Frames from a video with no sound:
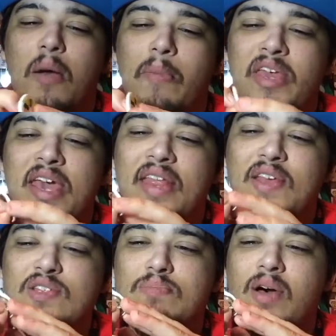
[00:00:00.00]
But yeah,
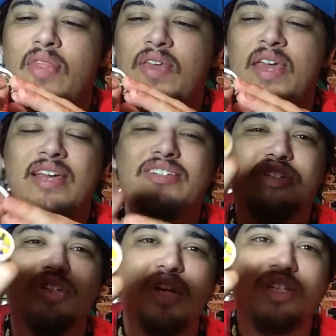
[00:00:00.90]
this month is
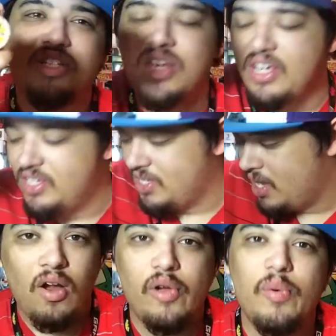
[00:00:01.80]
Justice.
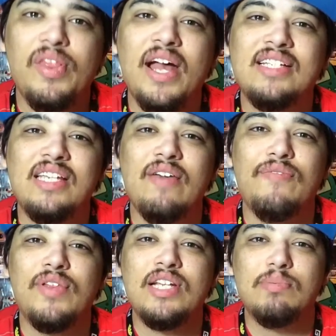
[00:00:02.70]
All right, well that's it
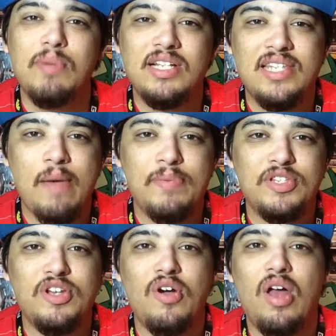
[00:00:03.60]
for this month's
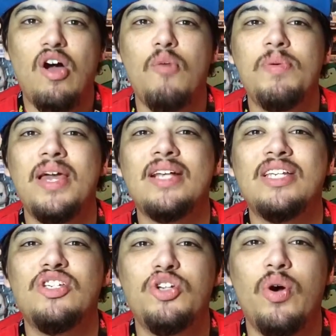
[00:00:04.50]
episode. I hope you guys
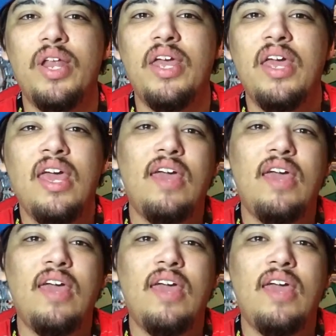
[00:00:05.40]
enjoyed it.